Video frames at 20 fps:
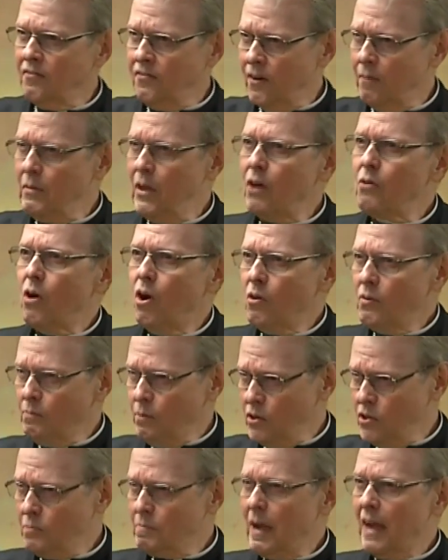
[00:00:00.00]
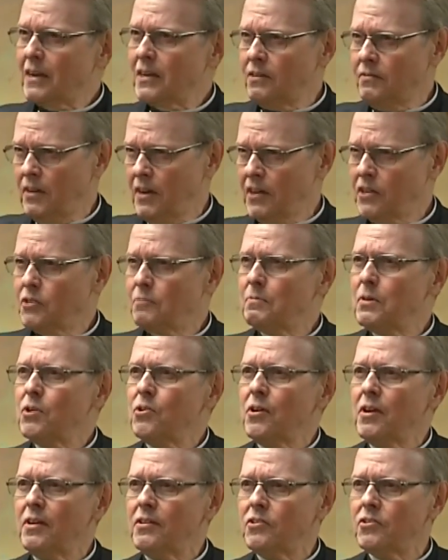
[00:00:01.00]
from their own perspective and
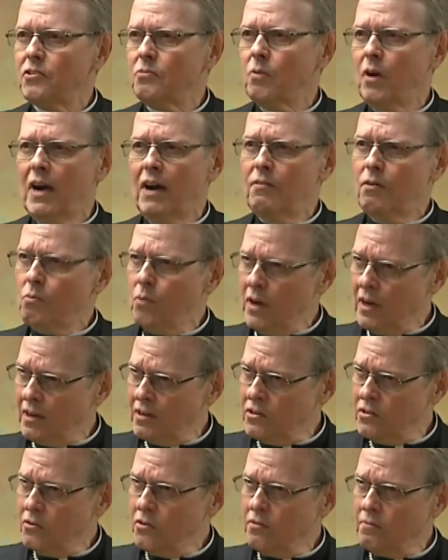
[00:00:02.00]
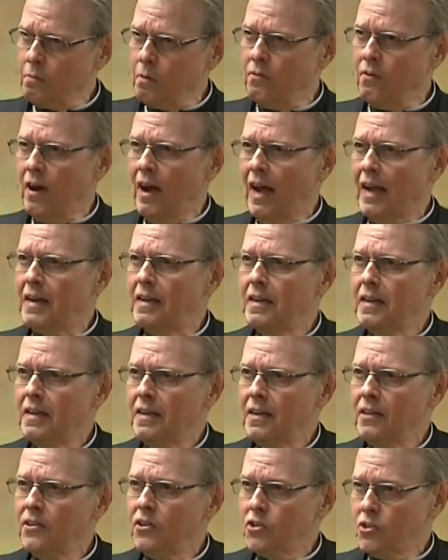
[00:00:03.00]
experience and whatever we can do to provide
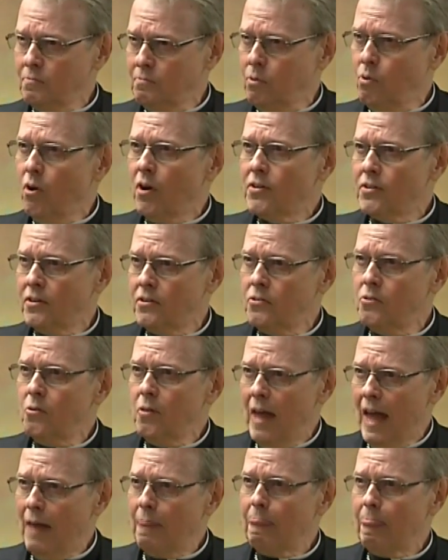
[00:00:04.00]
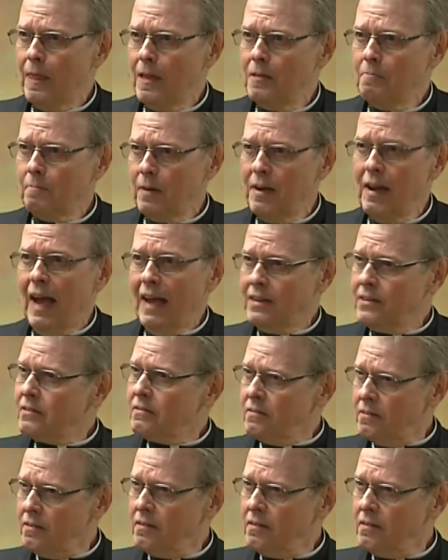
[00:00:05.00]
the support to do that, but not,